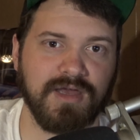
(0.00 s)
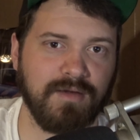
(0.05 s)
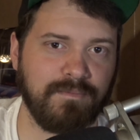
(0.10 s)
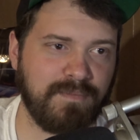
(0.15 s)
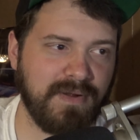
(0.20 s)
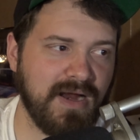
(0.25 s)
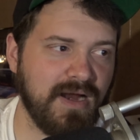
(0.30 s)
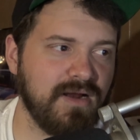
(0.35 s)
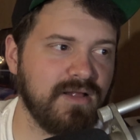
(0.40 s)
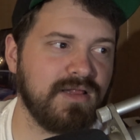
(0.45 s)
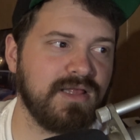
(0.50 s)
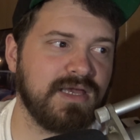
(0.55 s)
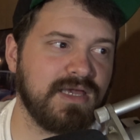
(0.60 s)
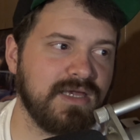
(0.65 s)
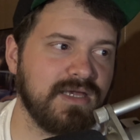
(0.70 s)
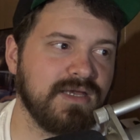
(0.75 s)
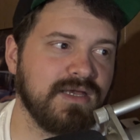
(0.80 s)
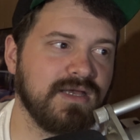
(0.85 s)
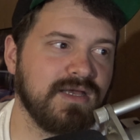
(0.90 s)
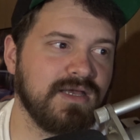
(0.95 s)

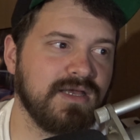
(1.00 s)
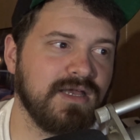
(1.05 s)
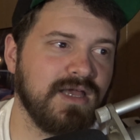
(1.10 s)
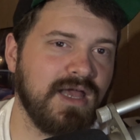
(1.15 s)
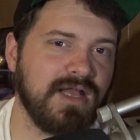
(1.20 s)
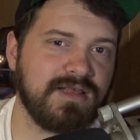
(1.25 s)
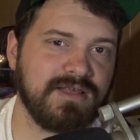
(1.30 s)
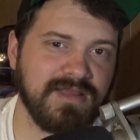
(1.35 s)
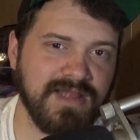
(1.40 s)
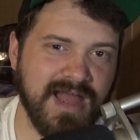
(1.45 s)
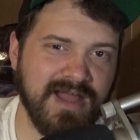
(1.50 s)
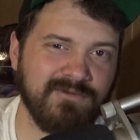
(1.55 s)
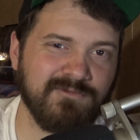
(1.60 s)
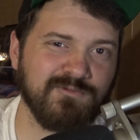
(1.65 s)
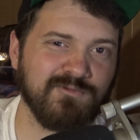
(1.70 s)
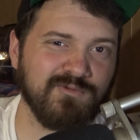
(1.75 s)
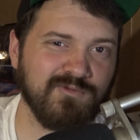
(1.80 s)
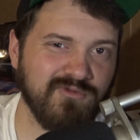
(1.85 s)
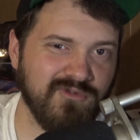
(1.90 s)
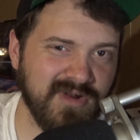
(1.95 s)
Apparently, it's not
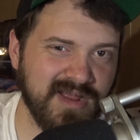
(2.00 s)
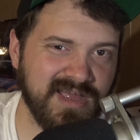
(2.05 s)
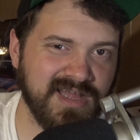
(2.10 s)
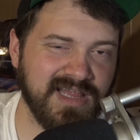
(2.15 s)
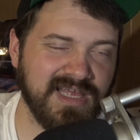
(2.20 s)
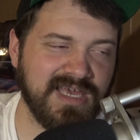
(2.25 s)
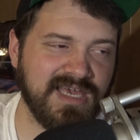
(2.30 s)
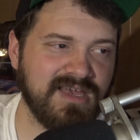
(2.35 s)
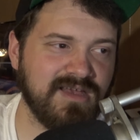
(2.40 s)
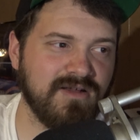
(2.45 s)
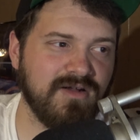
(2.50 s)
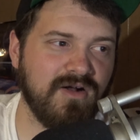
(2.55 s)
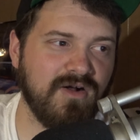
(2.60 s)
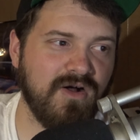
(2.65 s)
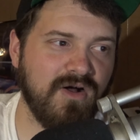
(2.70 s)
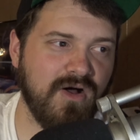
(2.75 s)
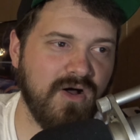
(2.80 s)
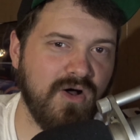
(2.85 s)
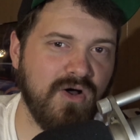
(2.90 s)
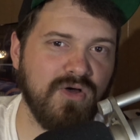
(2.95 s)
really
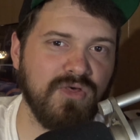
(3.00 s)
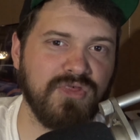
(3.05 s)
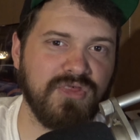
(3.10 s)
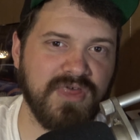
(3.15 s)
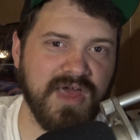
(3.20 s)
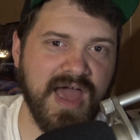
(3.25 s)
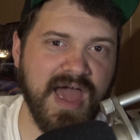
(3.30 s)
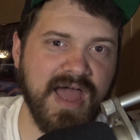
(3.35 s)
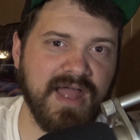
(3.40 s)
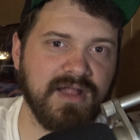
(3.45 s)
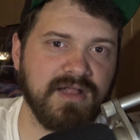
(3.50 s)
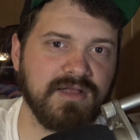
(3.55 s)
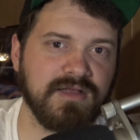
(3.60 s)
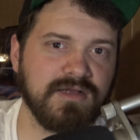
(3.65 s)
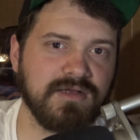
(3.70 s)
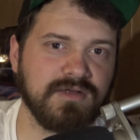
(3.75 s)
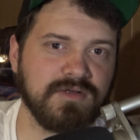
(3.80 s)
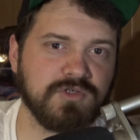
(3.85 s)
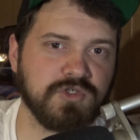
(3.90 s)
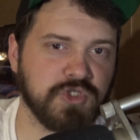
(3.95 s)
all that
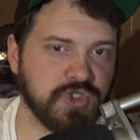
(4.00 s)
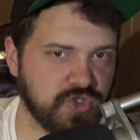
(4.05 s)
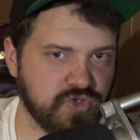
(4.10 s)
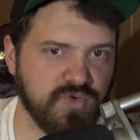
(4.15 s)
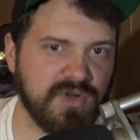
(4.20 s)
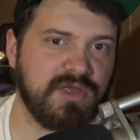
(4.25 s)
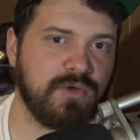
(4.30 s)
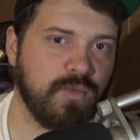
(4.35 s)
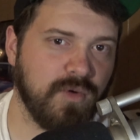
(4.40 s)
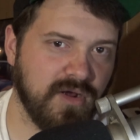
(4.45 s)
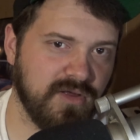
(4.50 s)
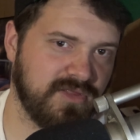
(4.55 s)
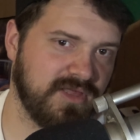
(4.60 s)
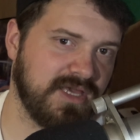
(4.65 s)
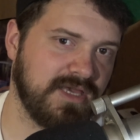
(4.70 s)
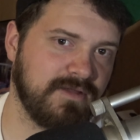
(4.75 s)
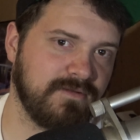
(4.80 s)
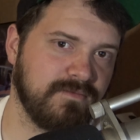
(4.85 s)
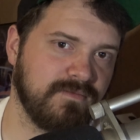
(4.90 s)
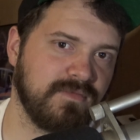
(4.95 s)
street
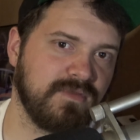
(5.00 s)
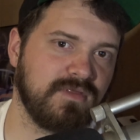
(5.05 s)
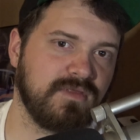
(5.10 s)
worthy